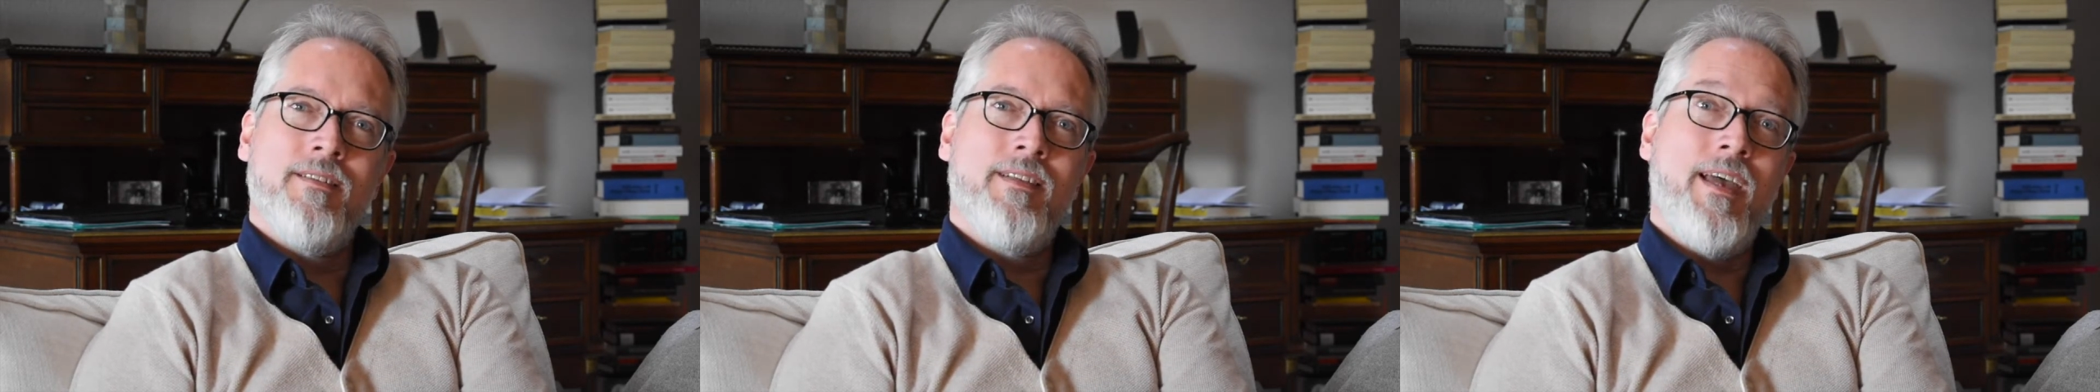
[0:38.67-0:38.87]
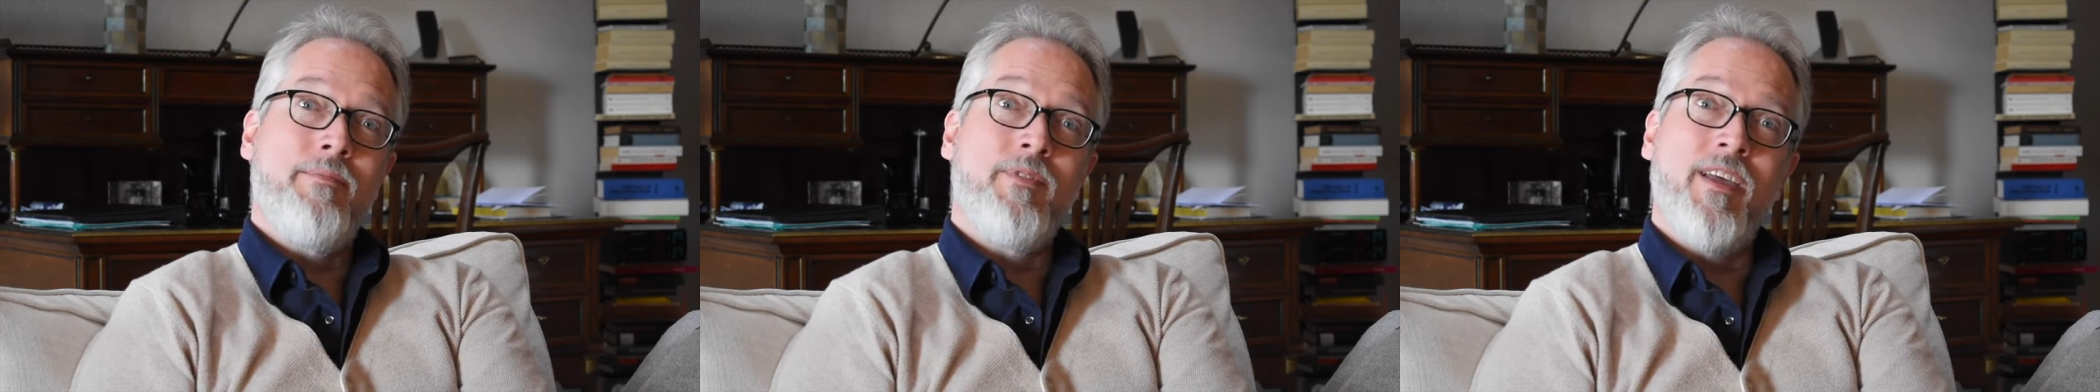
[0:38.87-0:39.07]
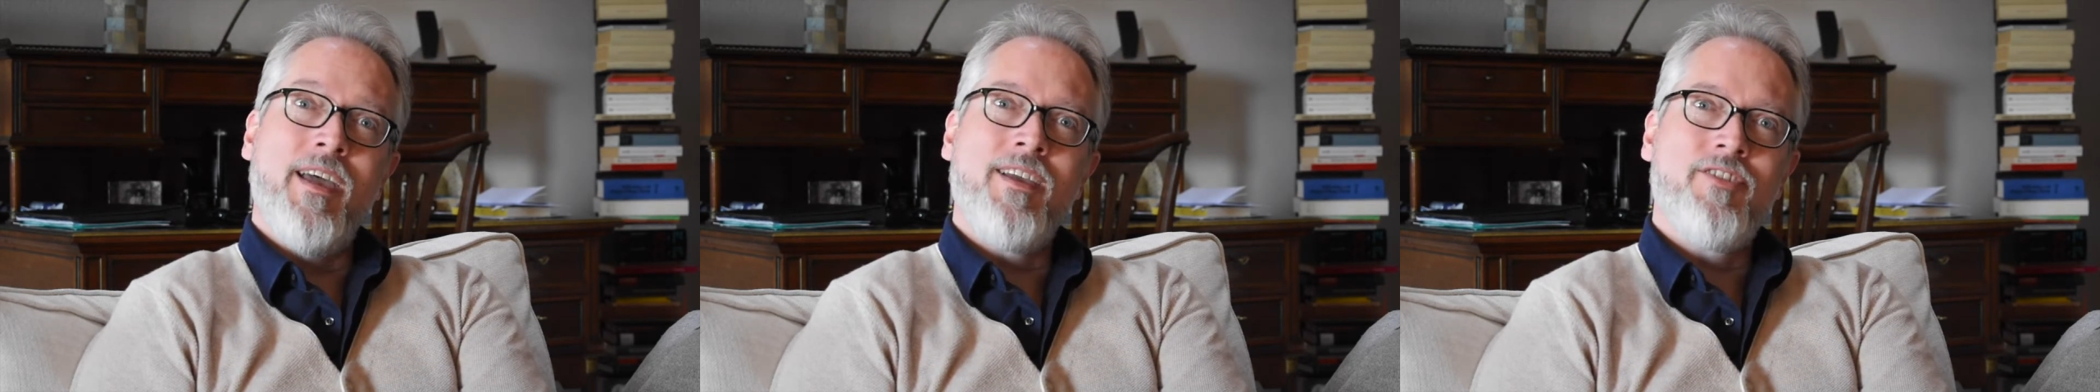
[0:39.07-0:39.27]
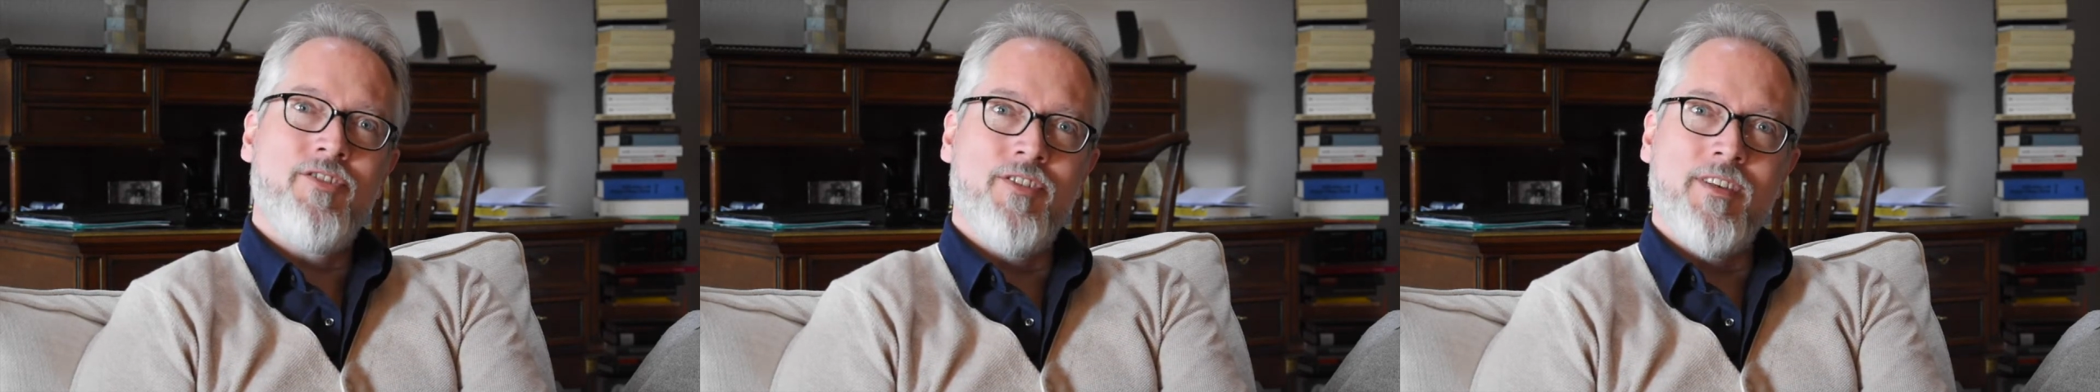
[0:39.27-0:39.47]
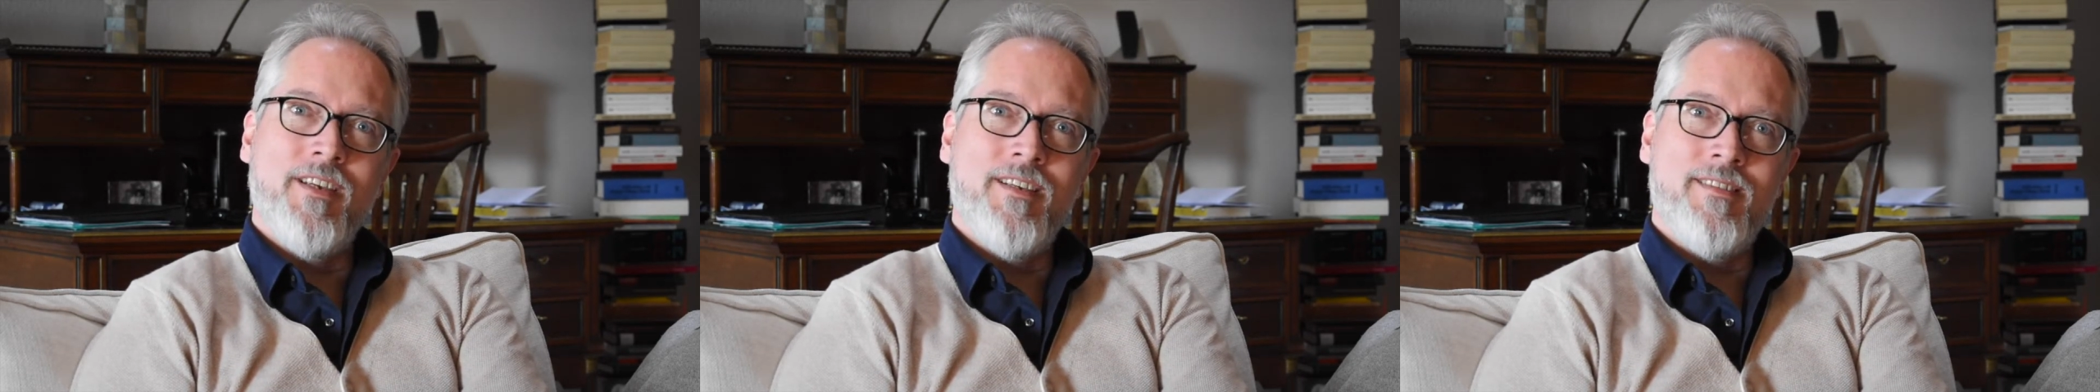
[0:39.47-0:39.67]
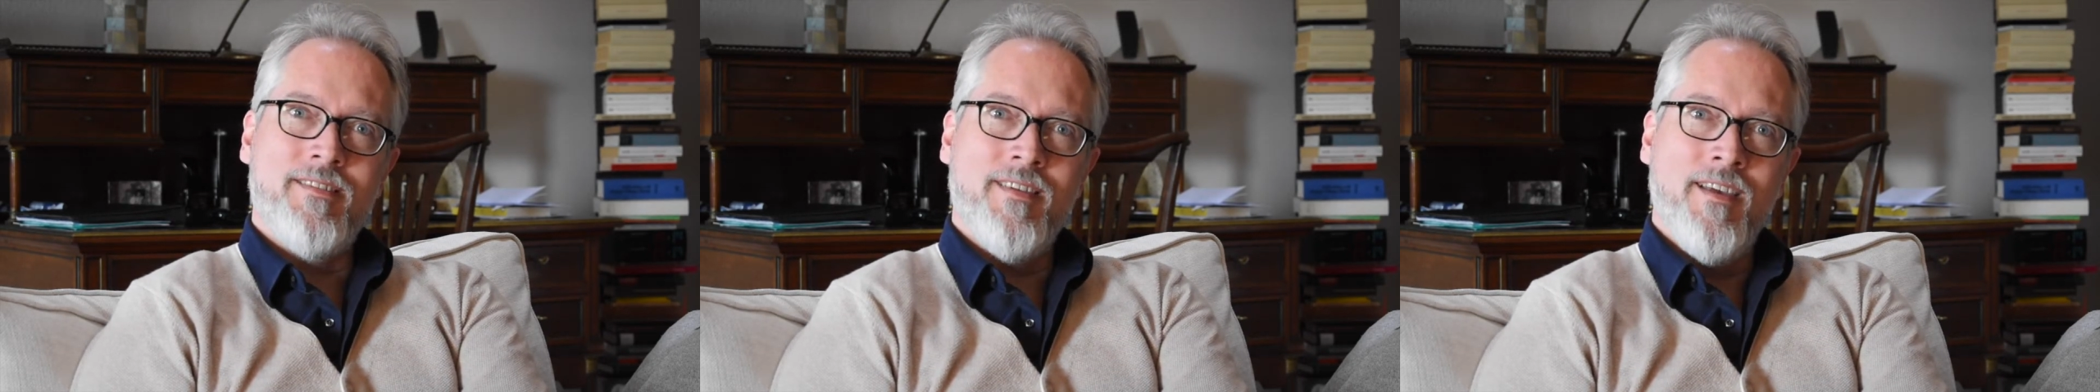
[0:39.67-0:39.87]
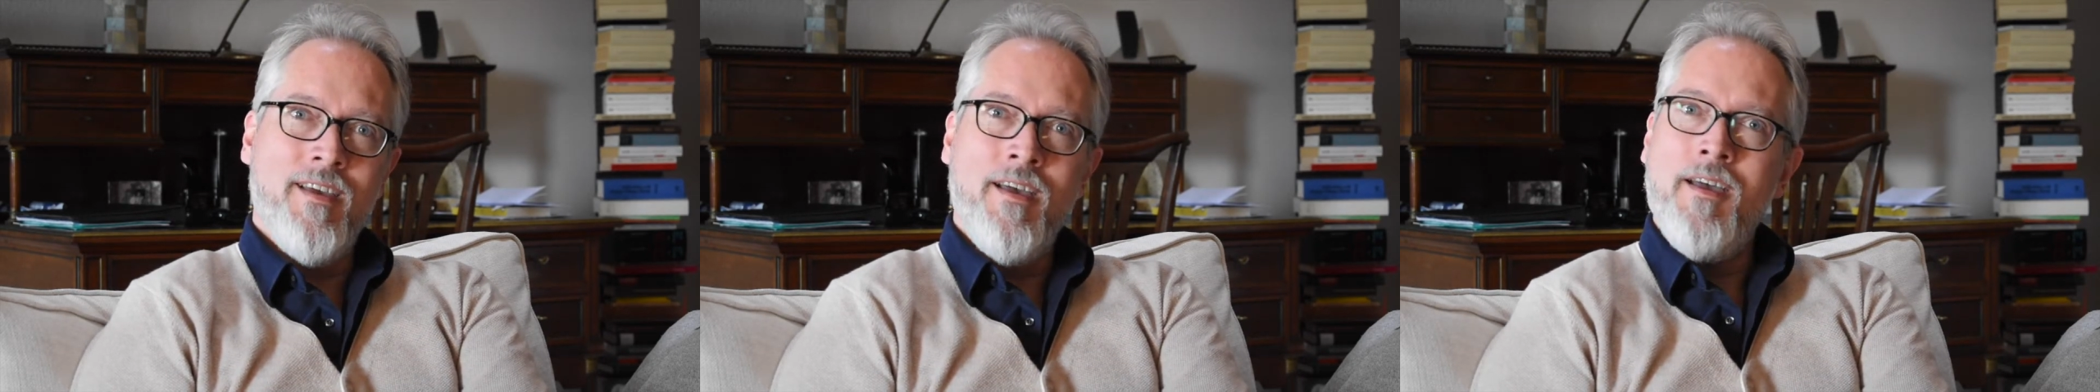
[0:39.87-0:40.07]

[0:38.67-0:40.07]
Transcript: temptation is